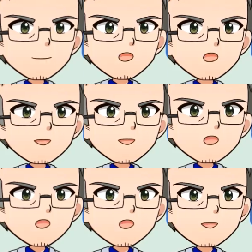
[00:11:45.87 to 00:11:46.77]
So a
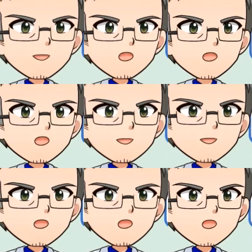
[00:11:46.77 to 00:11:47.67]
smartphone has
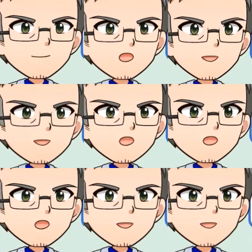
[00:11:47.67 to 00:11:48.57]
about 10 types
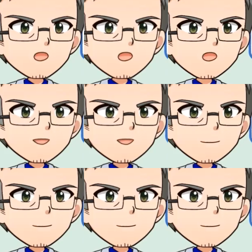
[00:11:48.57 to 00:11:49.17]
of sensors.